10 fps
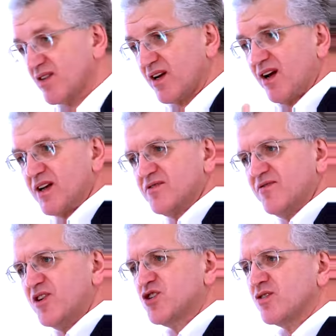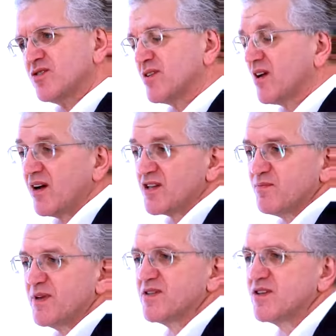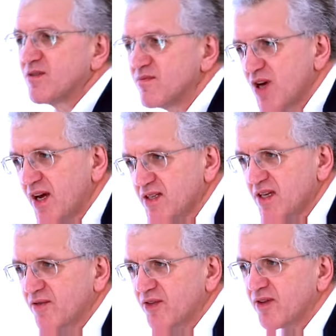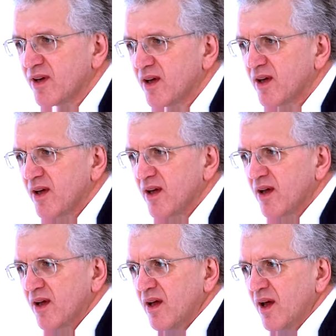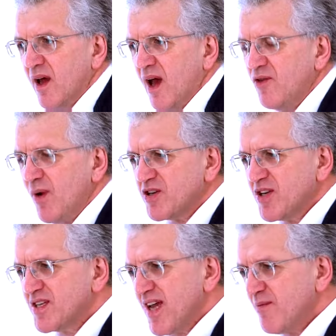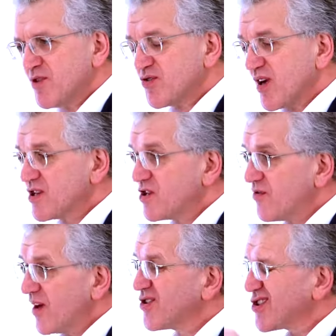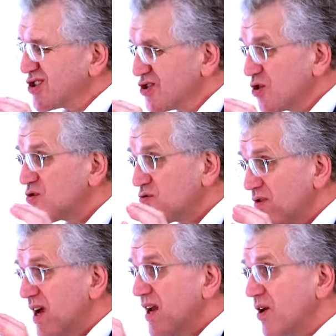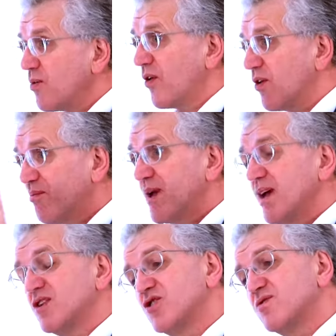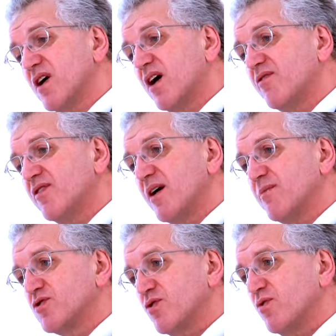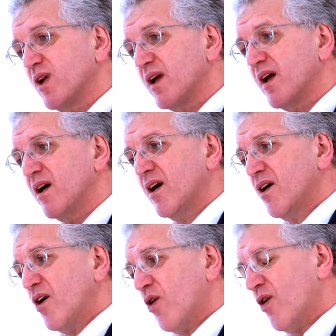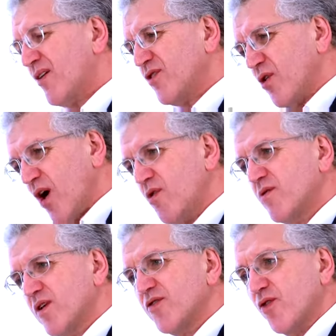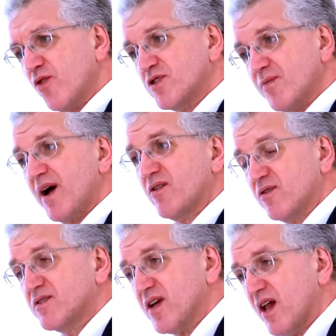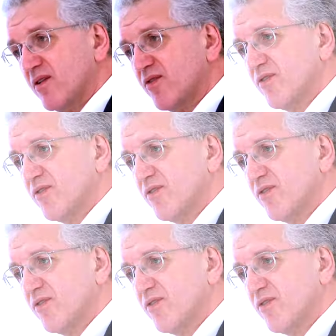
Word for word: to the client's vision, to the client's business objectives? Have you actually demonstrated you've understood really what the big issues are for them at all here, or have you only thought about yourselves?